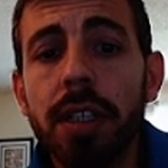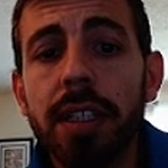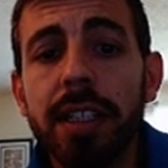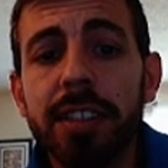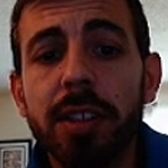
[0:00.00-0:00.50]

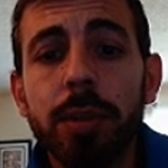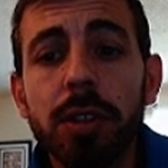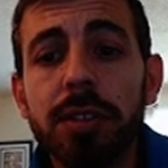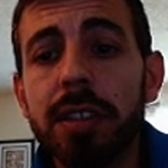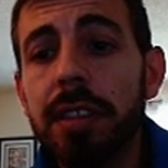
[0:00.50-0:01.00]
It has a
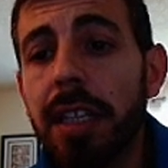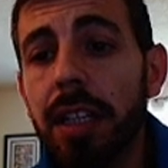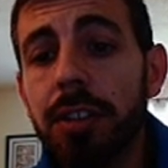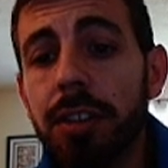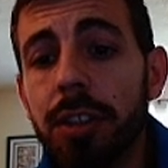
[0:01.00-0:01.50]
built-in
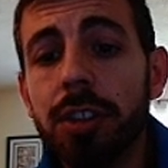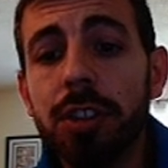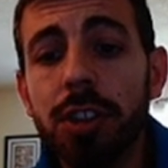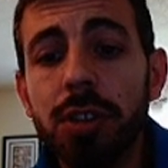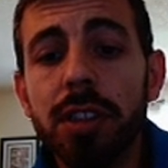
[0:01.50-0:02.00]
calendar,
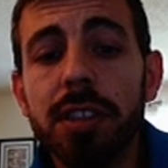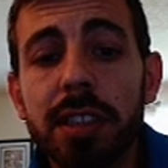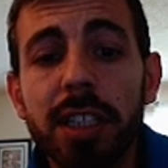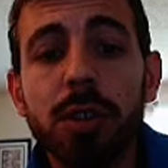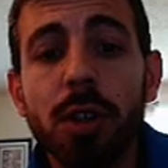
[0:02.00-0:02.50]
so you can
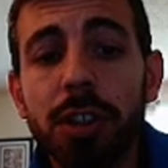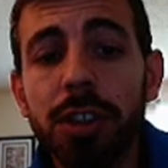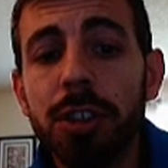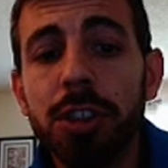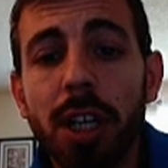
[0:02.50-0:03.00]
schedule all
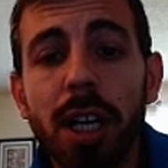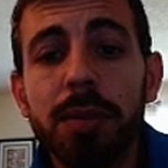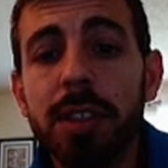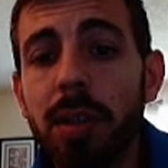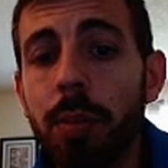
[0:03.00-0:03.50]
your
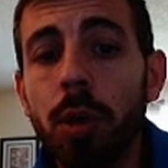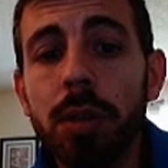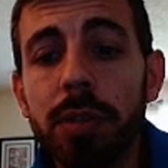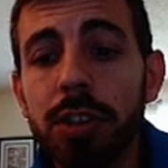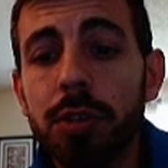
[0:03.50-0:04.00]
jobs and
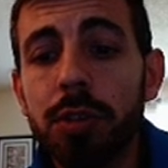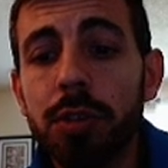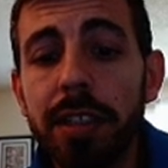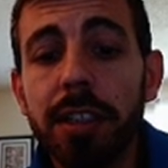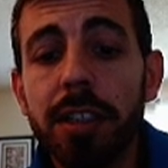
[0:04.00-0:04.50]
appointments
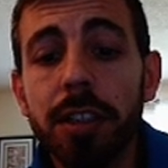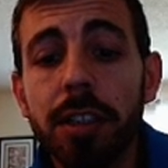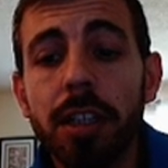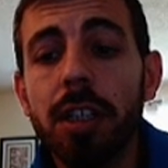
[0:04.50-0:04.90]
right here.